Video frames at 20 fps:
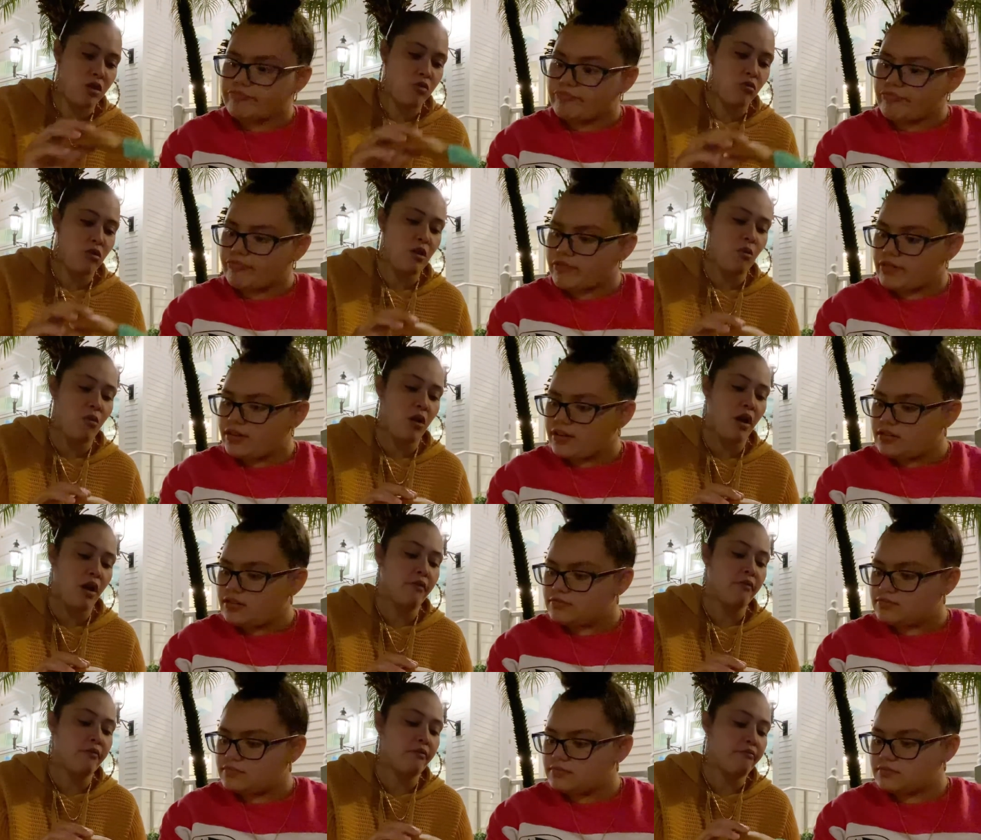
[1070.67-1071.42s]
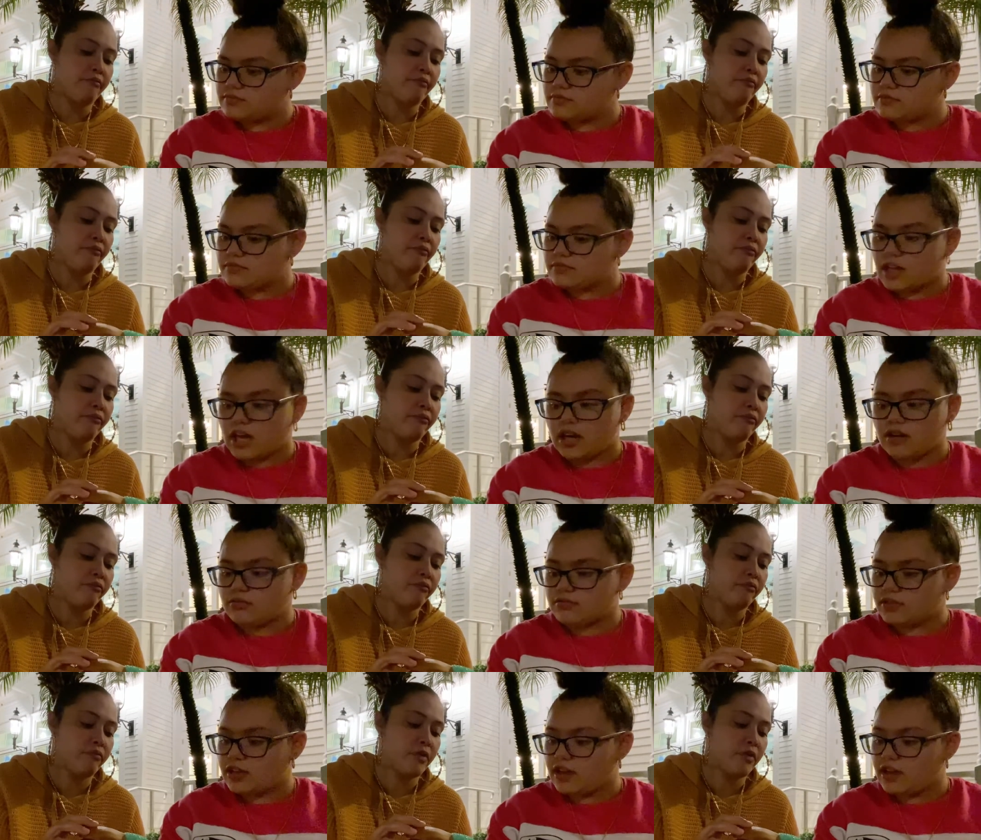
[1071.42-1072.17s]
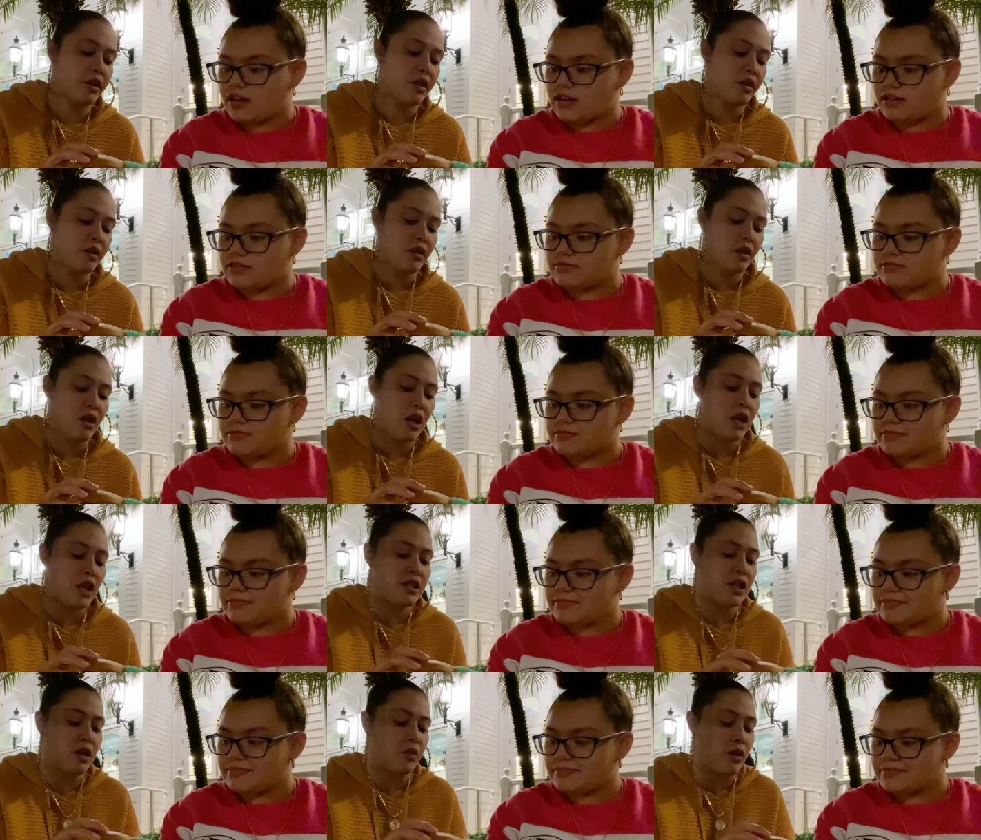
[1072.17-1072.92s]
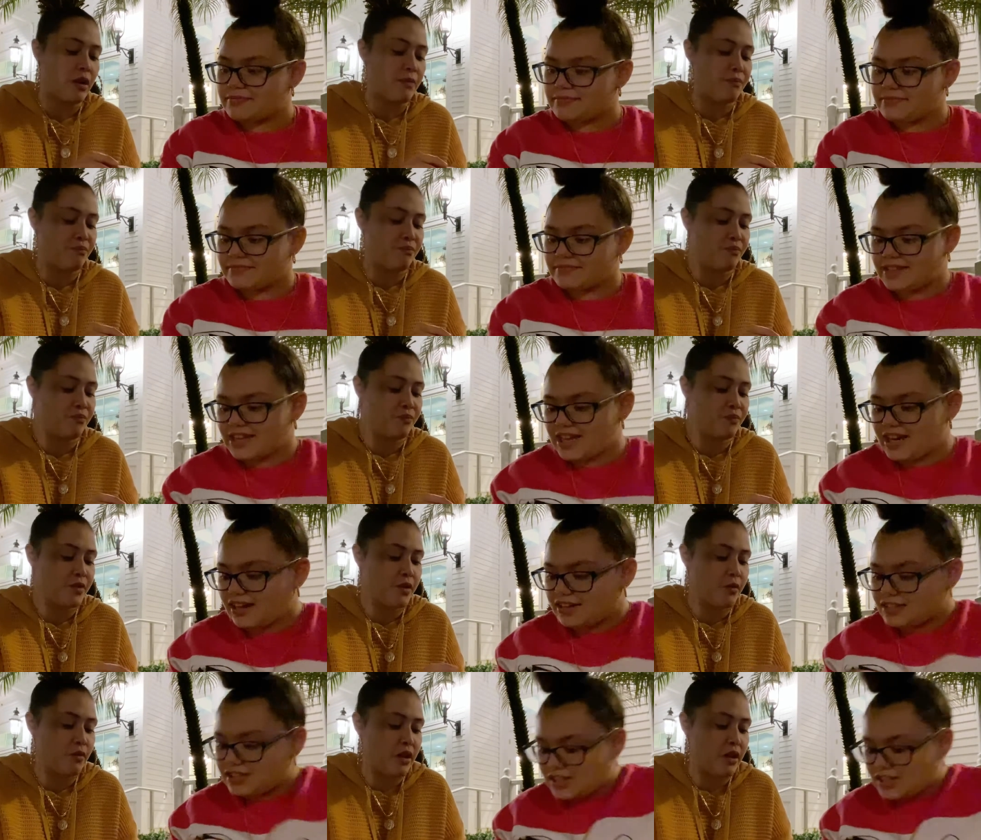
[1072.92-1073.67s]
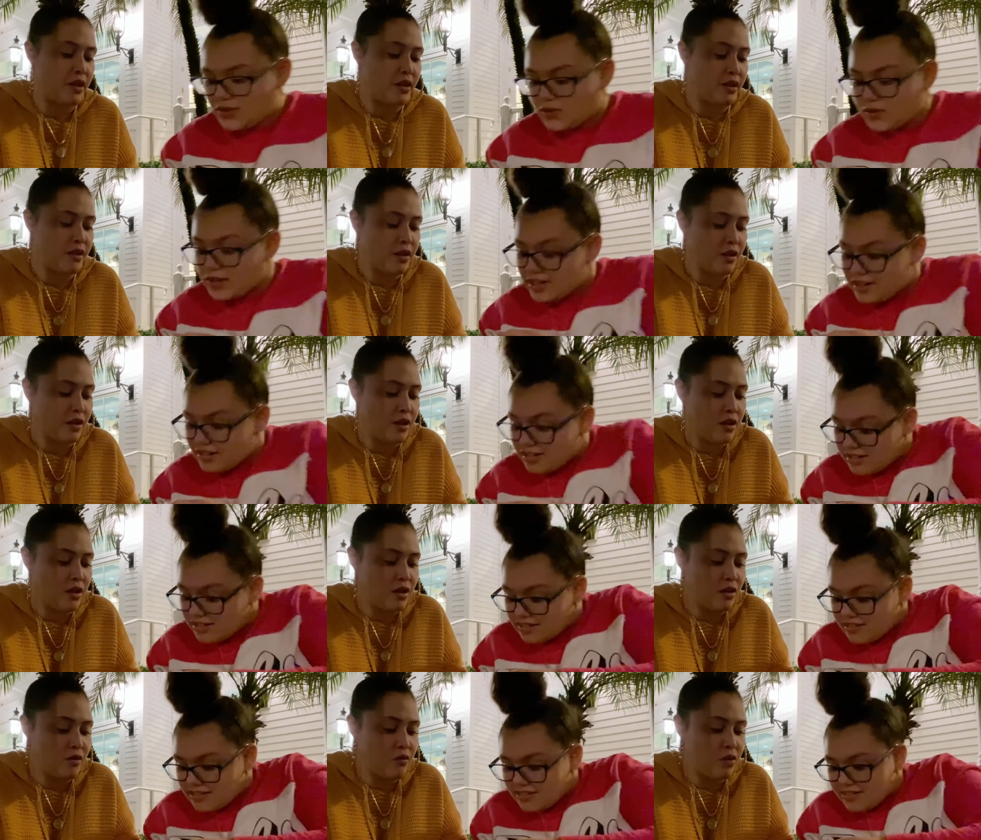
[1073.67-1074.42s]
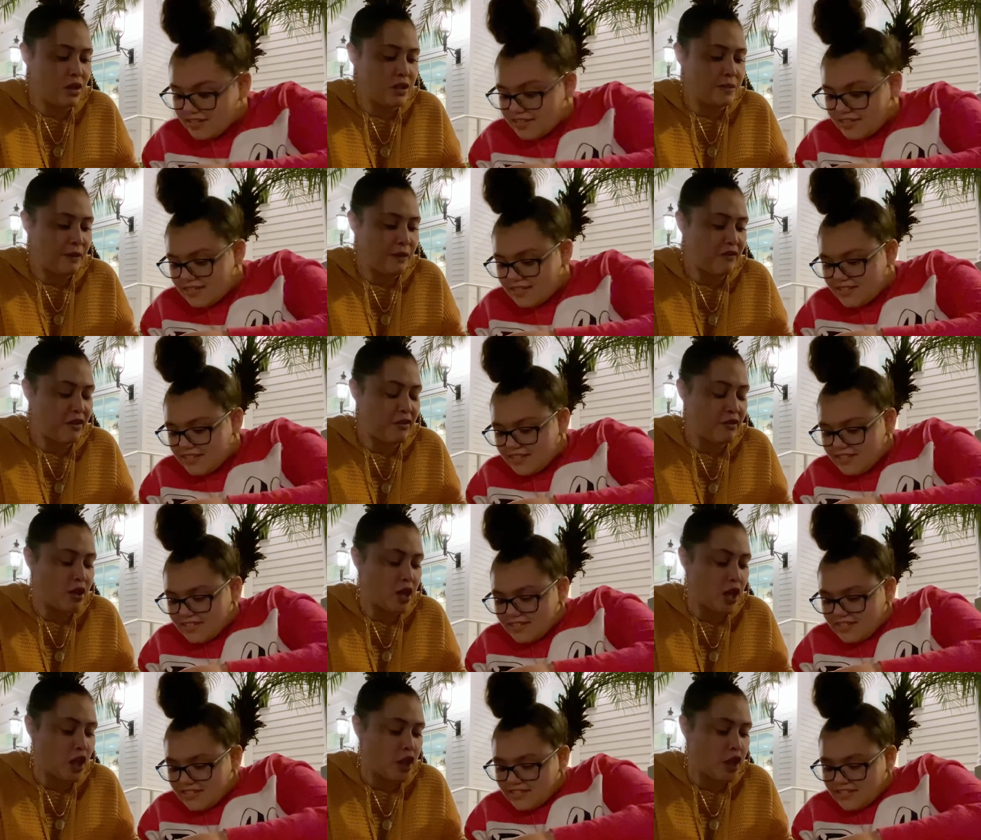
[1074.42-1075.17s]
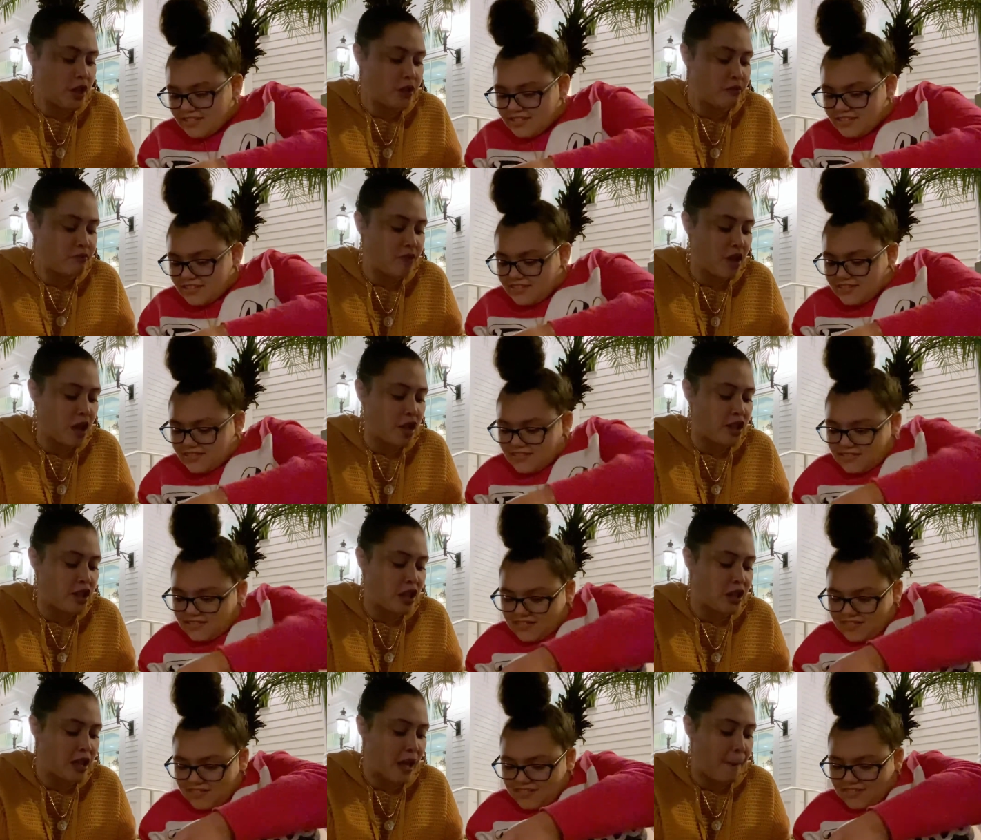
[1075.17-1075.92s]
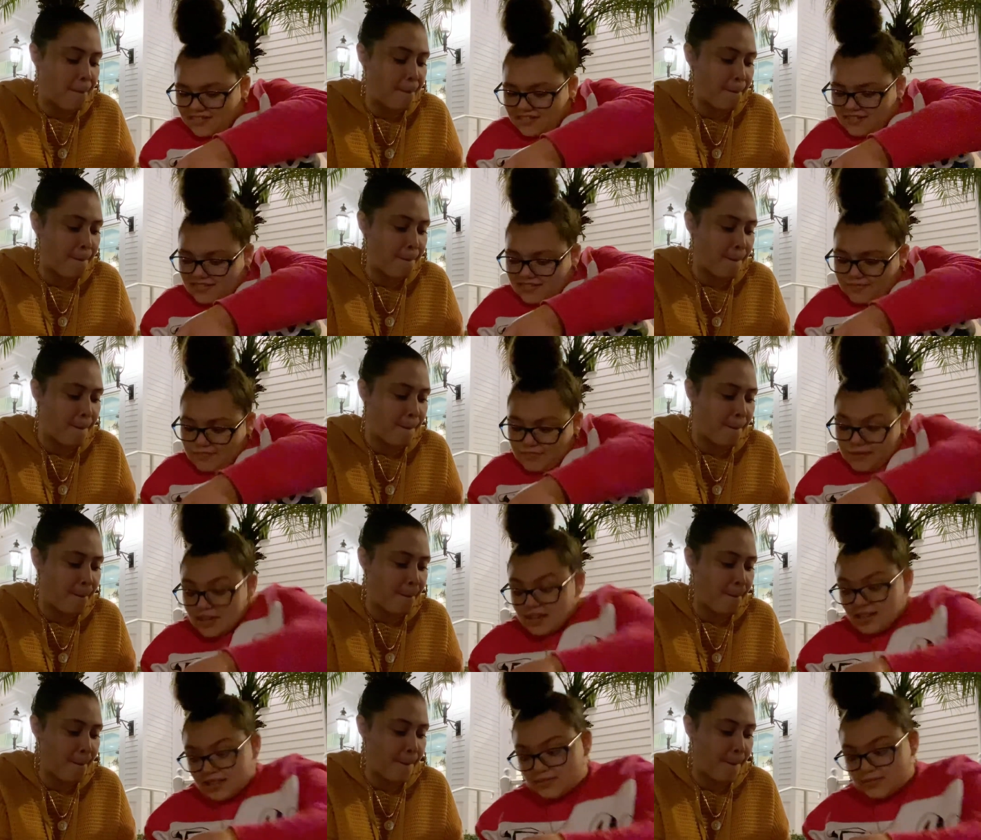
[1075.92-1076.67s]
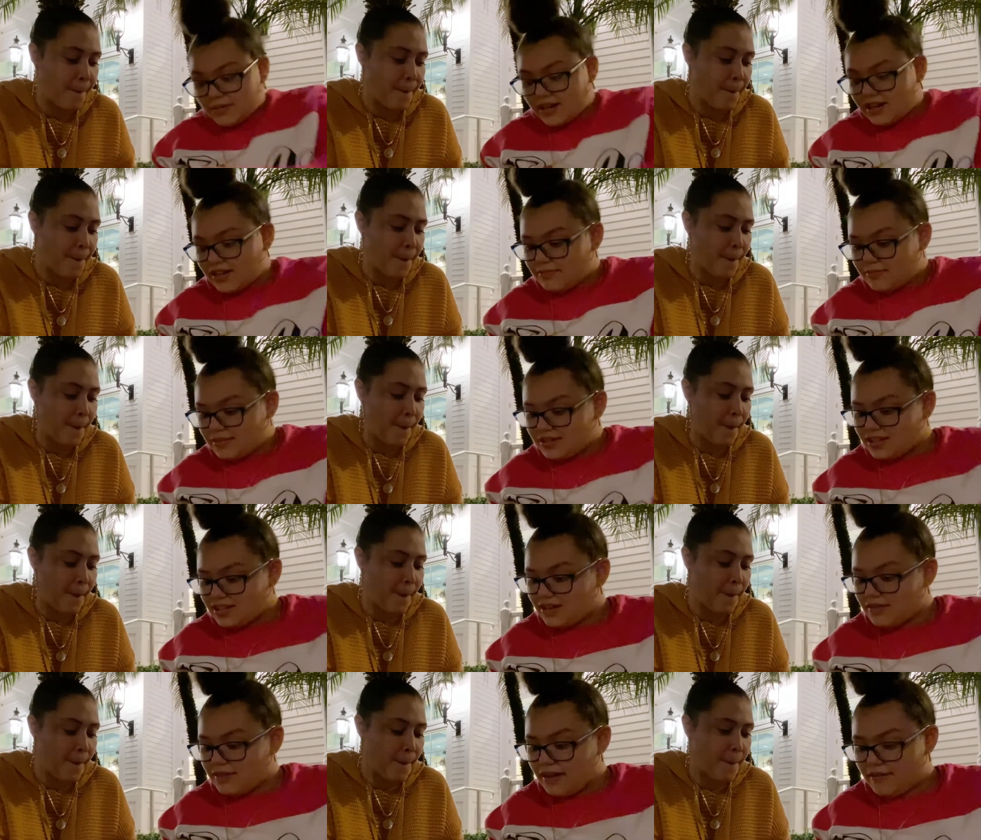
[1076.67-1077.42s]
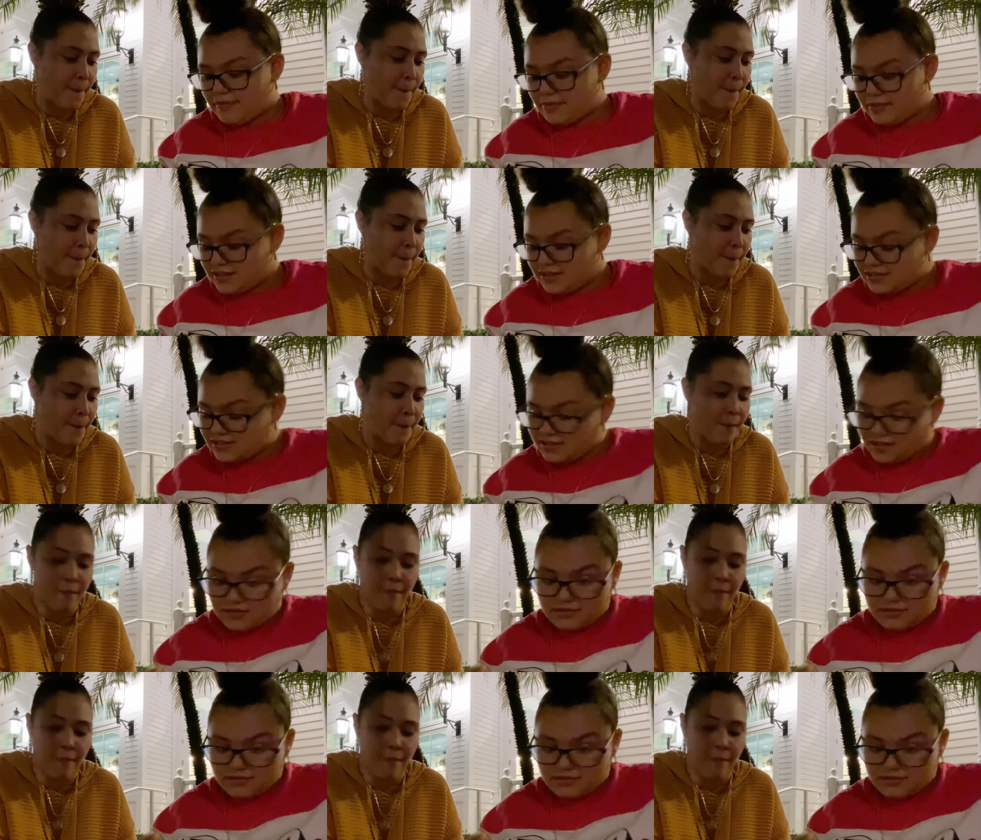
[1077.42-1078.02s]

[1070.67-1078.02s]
Speaker 1: you want?
Speaker 2: I don't care.
Speaker 1: I'll take red.
Speaker 2: And I'll take green.
Speaker 1: Where's my favorite color? I'll take that.
Speaker 2: Pink is mine, but they don't have pink, so.